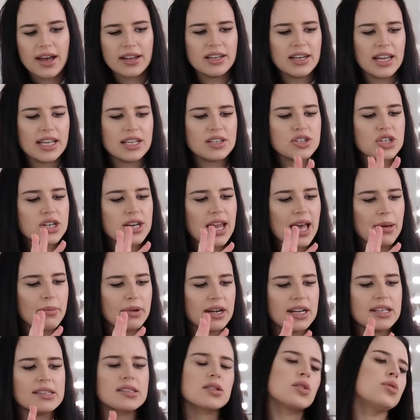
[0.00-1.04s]
and in H&M,
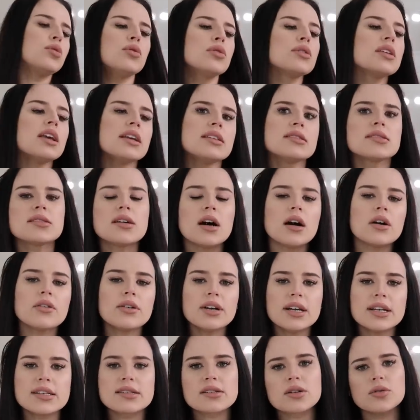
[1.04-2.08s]
and it's called, in
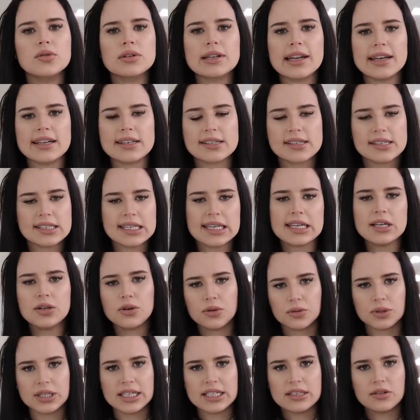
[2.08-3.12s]
Zara it's called like sea
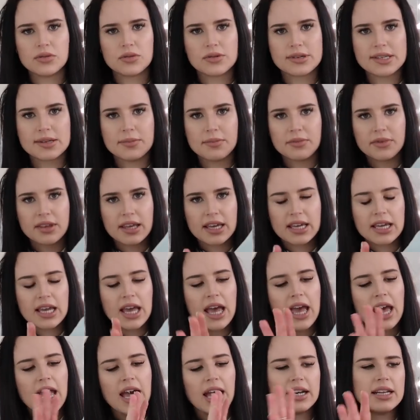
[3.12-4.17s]
green or something,
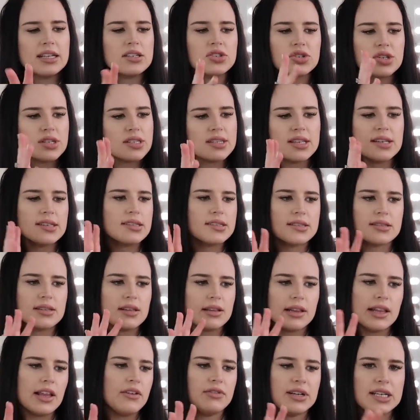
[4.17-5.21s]
and it's just this
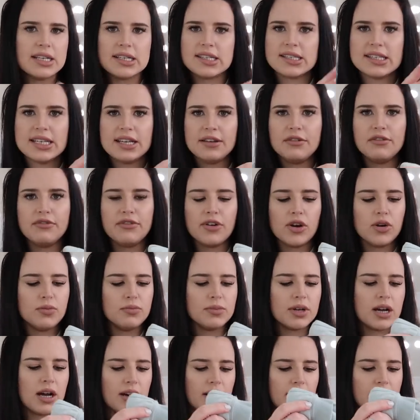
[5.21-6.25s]
lovely sea
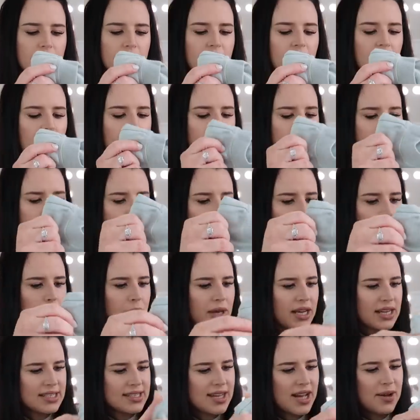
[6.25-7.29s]
foam color. So I
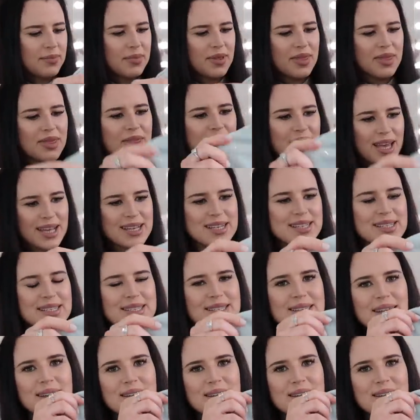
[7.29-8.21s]
picked up this